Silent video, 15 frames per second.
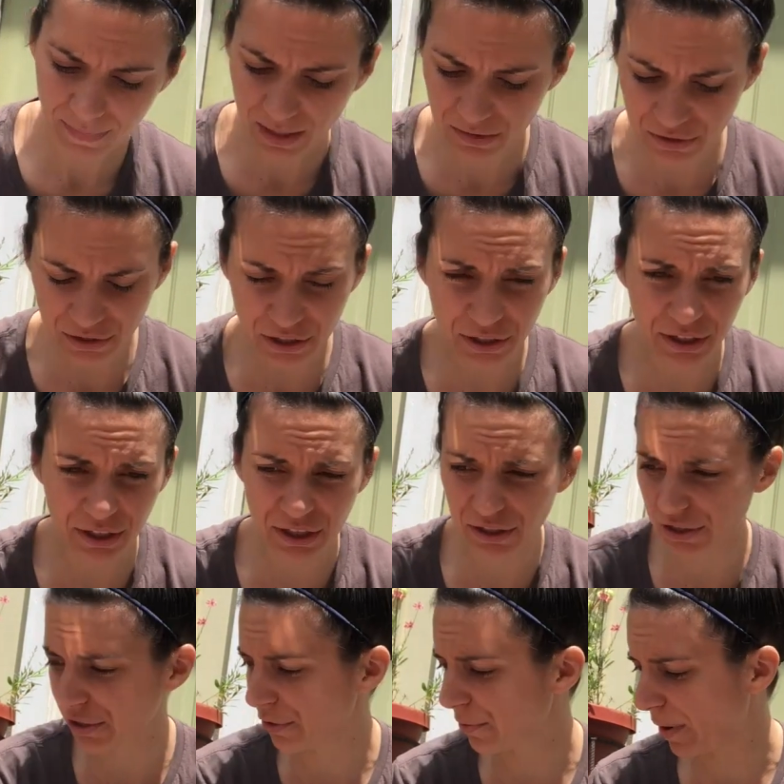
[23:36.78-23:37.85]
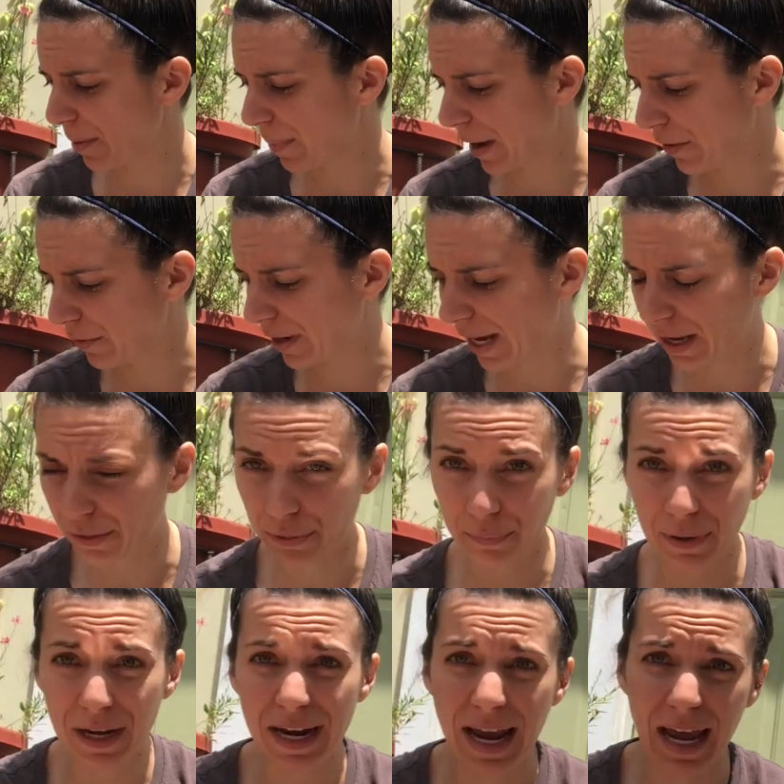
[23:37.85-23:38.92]
So you're gonna do about a
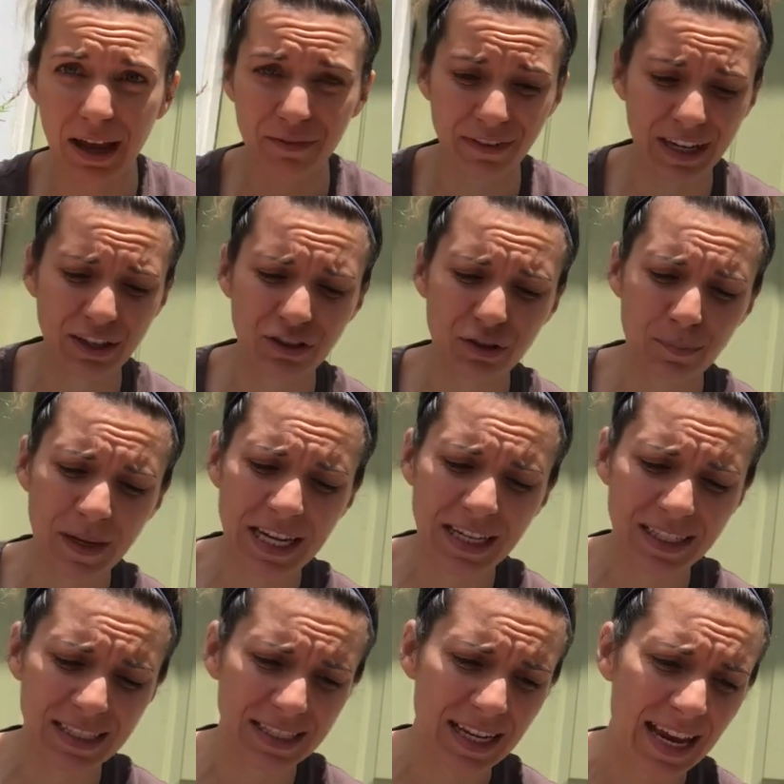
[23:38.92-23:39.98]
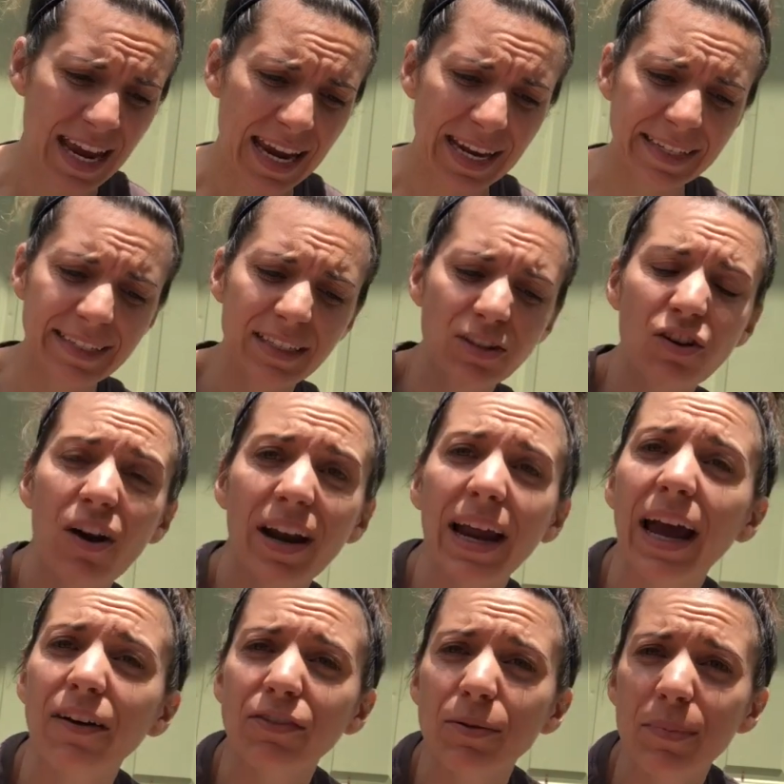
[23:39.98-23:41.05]
3.5-inch piece. It does not
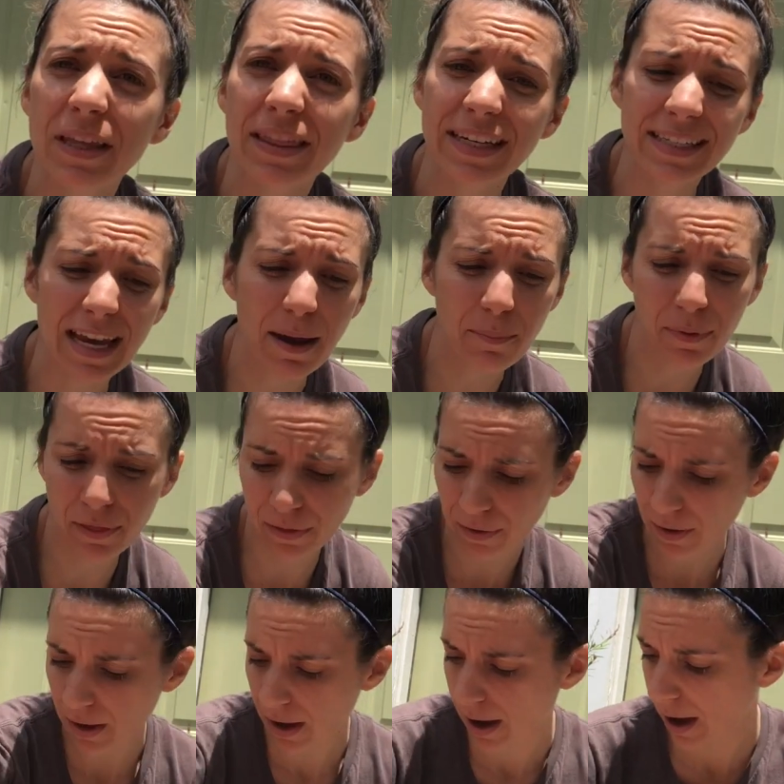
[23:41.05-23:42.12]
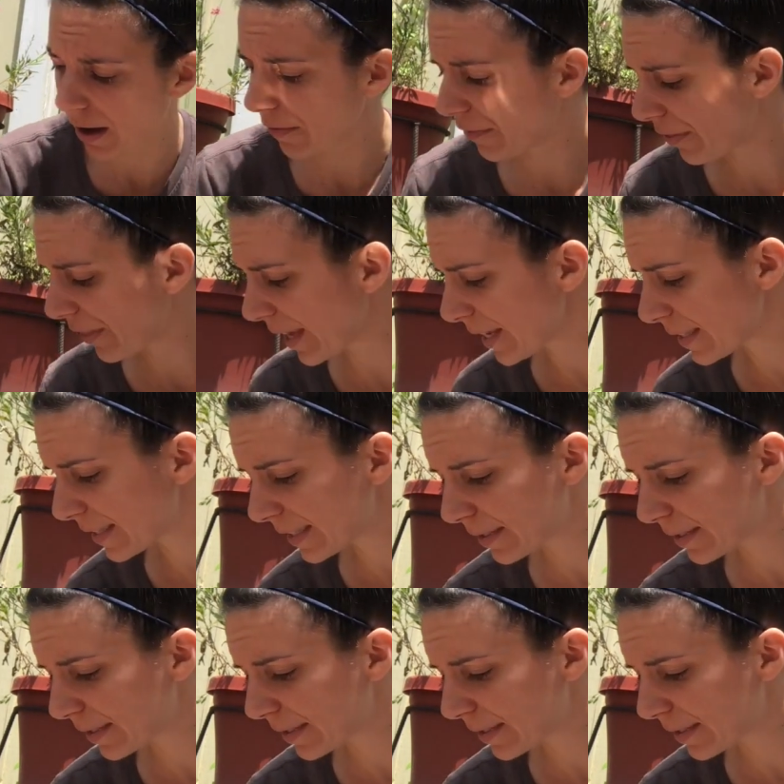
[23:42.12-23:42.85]
have to be the depth of this,